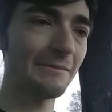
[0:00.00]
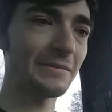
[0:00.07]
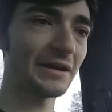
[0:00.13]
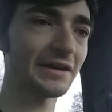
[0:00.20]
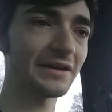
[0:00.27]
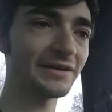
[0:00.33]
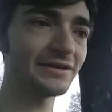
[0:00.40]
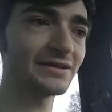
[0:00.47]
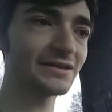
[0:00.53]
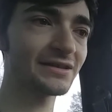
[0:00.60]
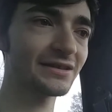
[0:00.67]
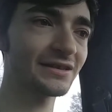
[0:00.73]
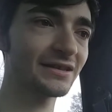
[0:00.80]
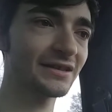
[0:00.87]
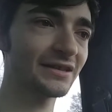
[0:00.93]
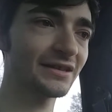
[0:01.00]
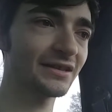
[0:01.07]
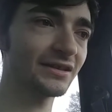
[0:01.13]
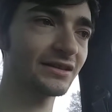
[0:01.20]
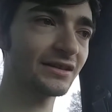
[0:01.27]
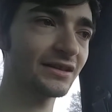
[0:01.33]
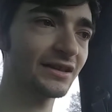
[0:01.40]
Because
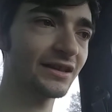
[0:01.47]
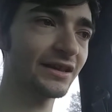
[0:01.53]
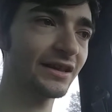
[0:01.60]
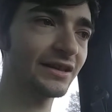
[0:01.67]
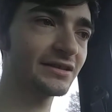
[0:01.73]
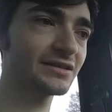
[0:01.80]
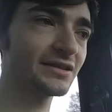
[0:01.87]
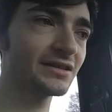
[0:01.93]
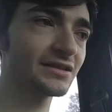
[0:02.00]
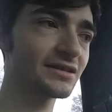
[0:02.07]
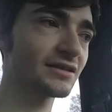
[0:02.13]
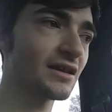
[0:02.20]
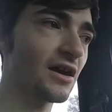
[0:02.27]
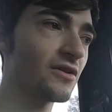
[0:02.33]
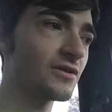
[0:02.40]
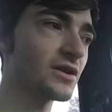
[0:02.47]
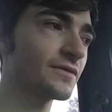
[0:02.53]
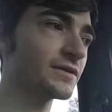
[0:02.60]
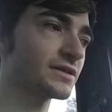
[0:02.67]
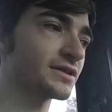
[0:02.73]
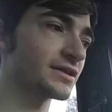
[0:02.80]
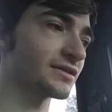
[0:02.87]
it's just, I don't know if
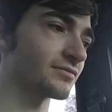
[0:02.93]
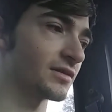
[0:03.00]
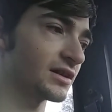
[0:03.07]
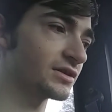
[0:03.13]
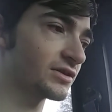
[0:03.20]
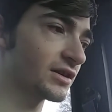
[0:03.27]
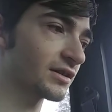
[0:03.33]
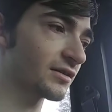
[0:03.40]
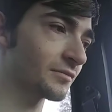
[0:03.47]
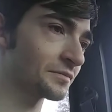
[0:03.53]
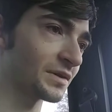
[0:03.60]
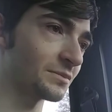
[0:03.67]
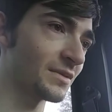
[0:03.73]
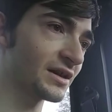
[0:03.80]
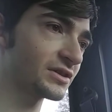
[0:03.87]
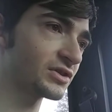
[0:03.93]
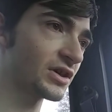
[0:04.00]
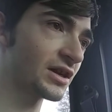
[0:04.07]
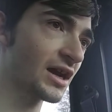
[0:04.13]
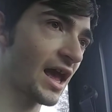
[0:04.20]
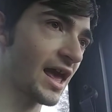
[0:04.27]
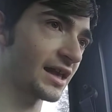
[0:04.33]
it's just my truck, but my
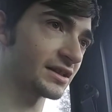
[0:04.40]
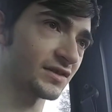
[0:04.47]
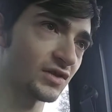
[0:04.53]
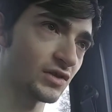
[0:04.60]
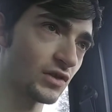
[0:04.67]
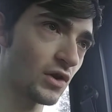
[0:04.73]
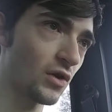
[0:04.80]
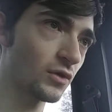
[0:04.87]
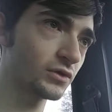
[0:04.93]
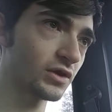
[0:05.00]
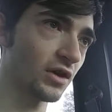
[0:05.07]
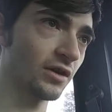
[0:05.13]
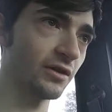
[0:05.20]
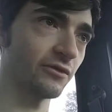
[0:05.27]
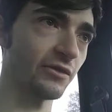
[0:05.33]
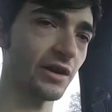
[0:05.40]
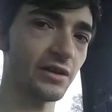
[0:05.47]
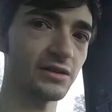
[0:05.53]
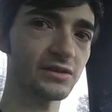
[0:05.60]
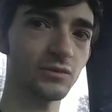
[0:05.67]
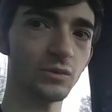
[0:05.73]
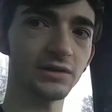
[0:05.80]
truck has no turning
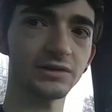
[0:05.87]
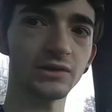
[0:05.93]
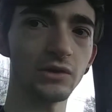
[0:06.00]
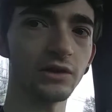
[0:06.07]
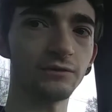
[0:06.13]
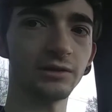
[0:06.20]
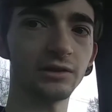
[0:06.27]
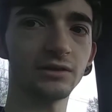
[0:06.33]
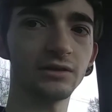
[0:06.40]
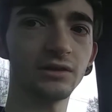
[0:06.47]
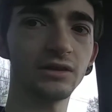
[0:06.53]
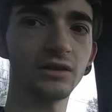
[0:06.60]
radius whatsoever.